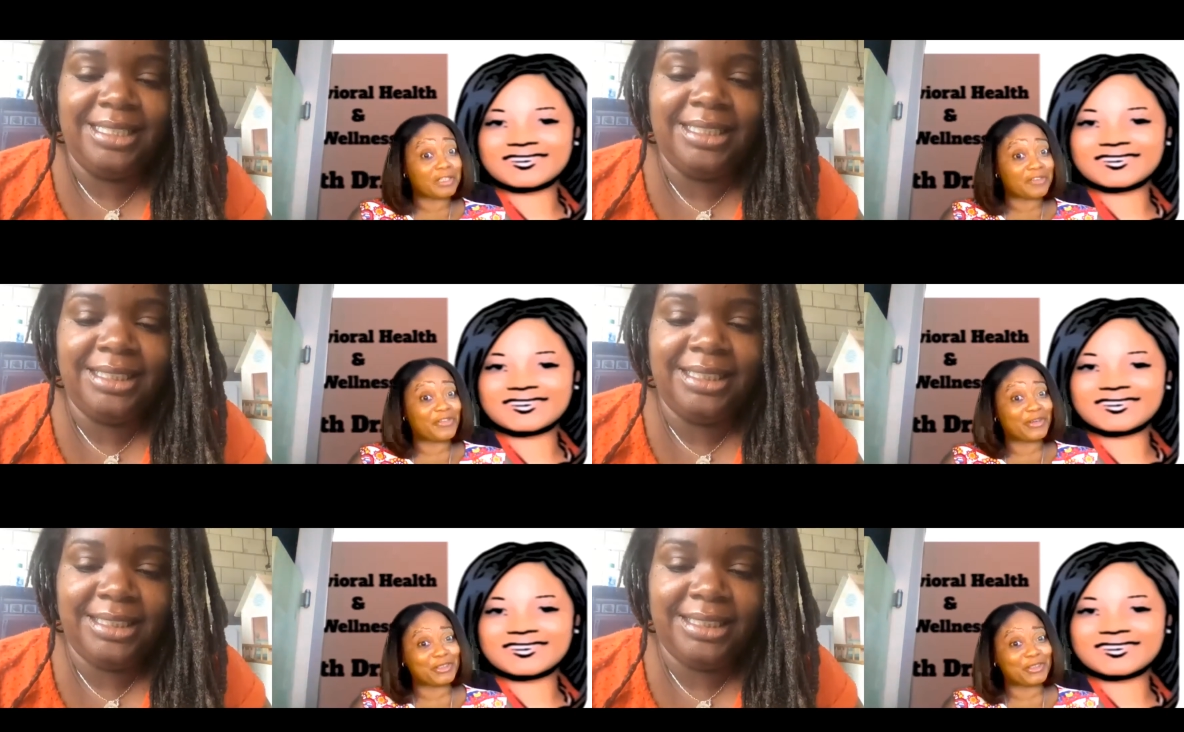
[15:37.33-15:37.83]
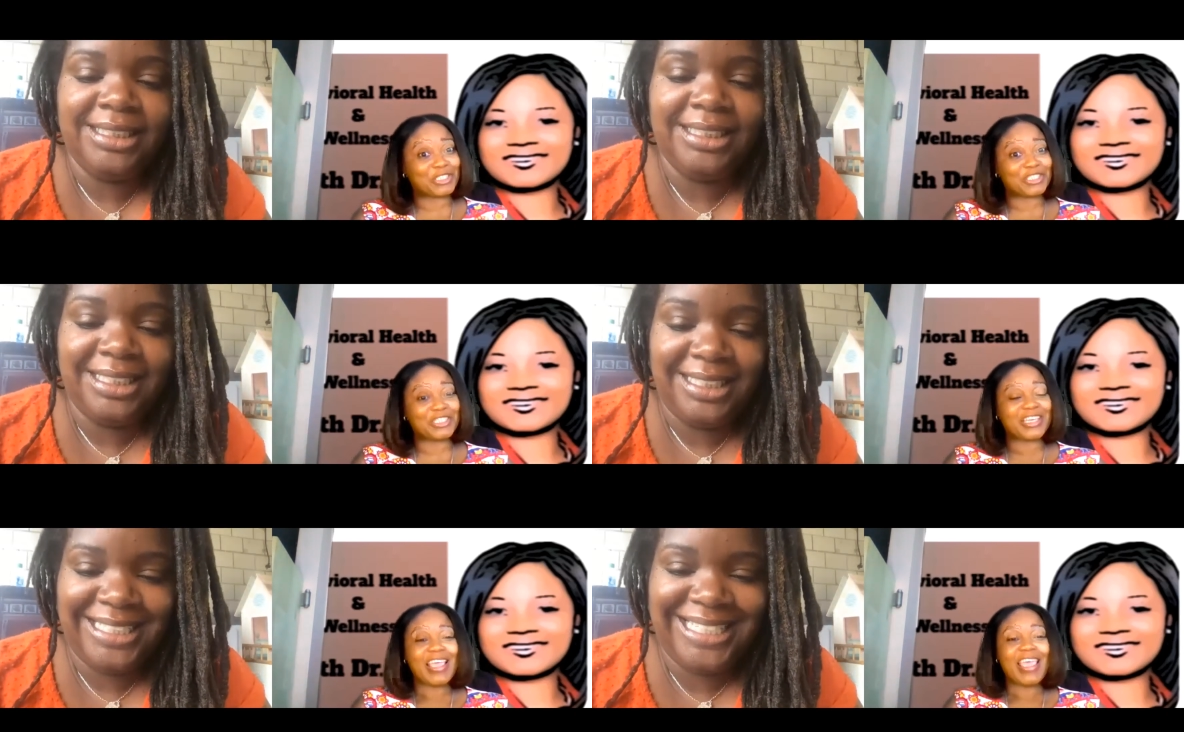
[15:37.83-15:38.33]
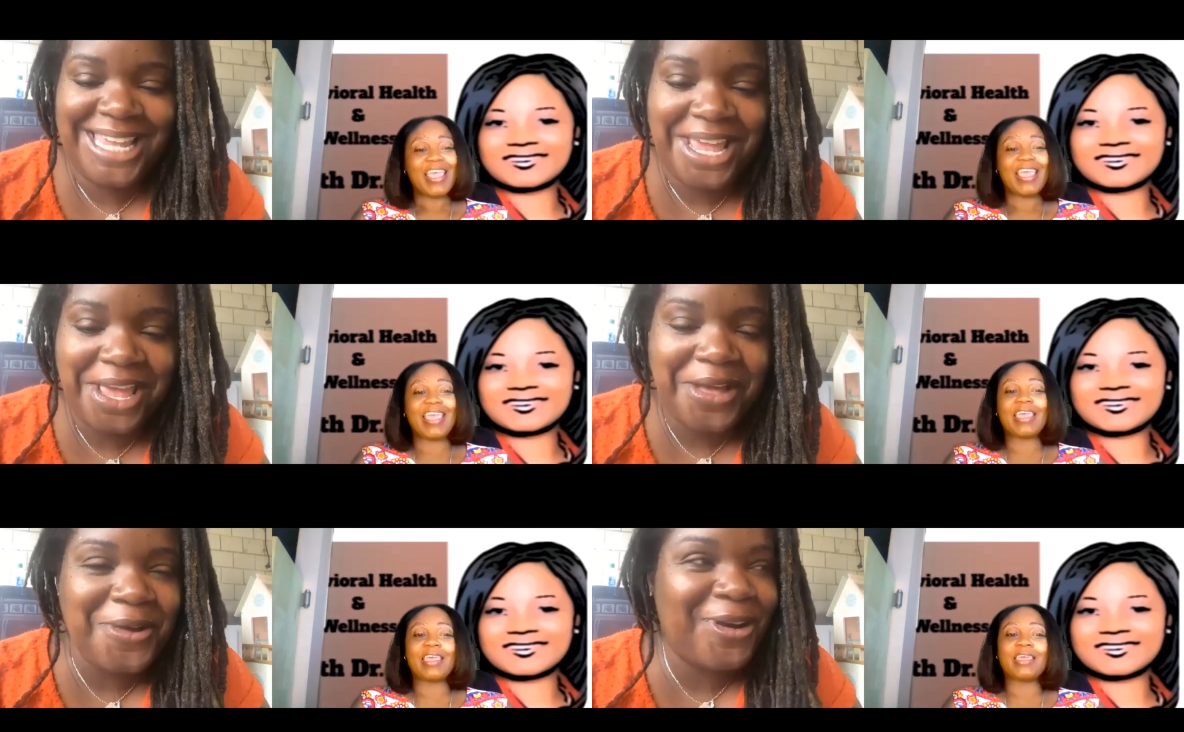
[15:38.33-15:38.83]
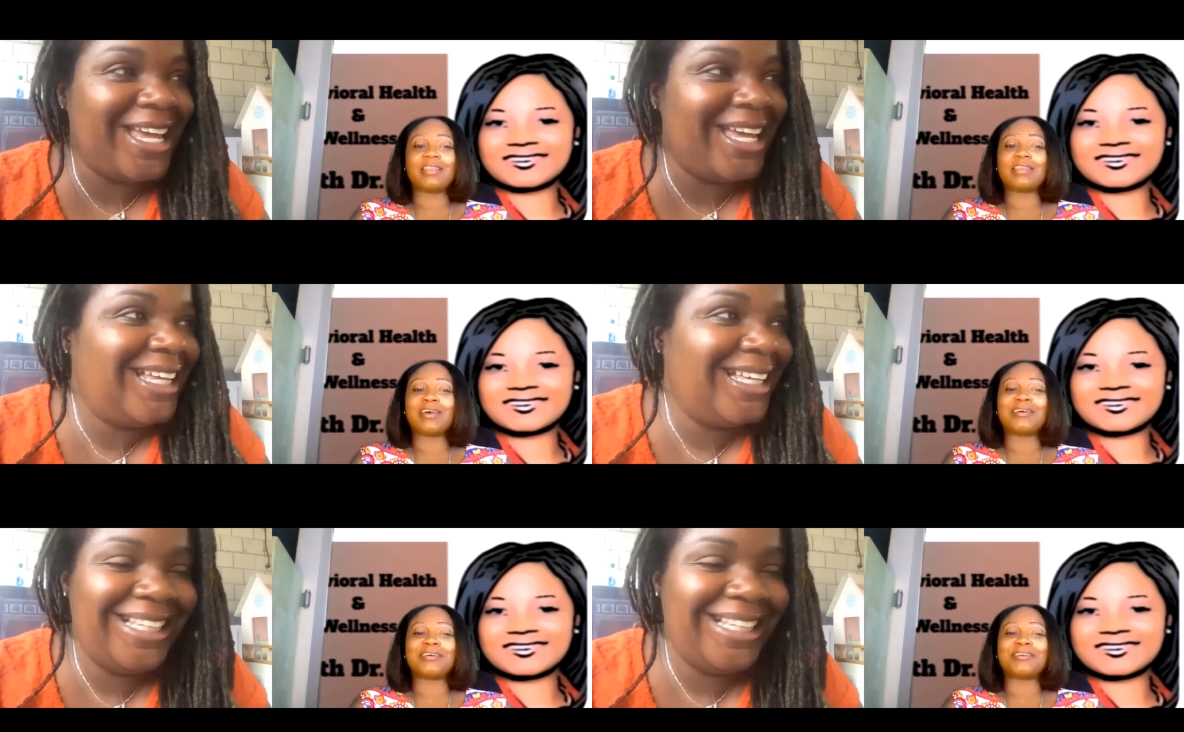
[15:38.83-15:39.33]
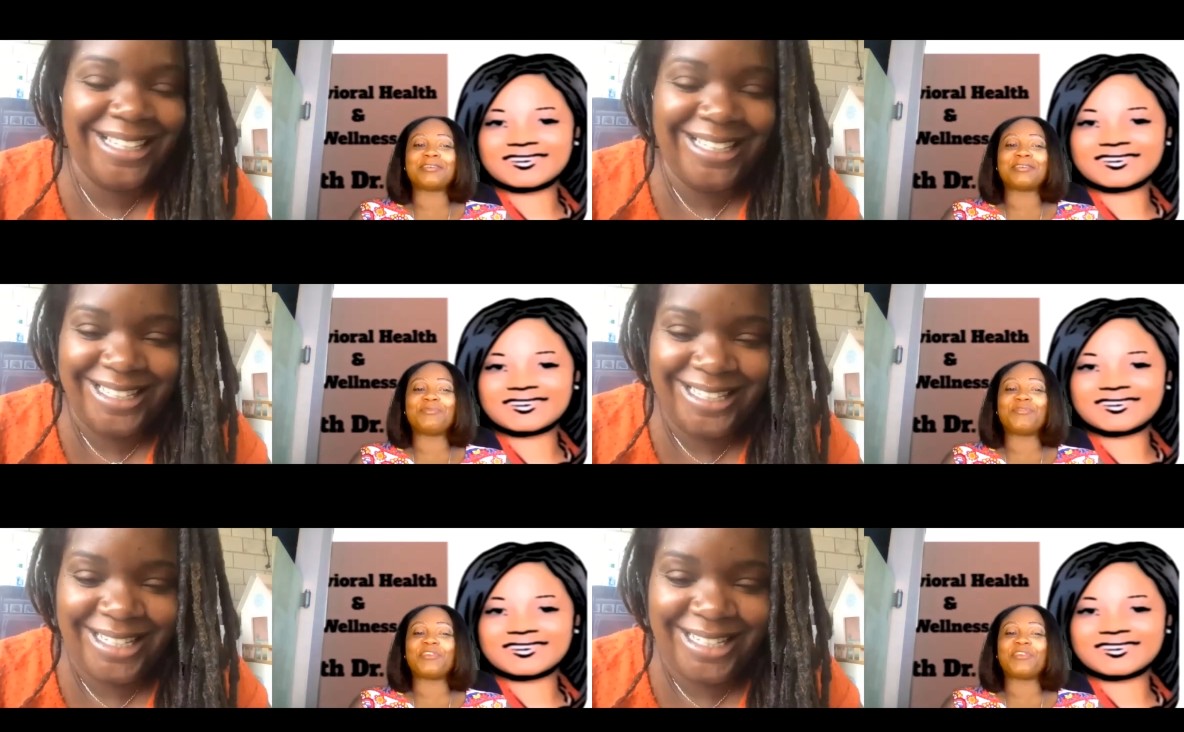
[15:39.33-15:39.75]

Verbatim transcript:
Speaker 1: future. Okay. And um,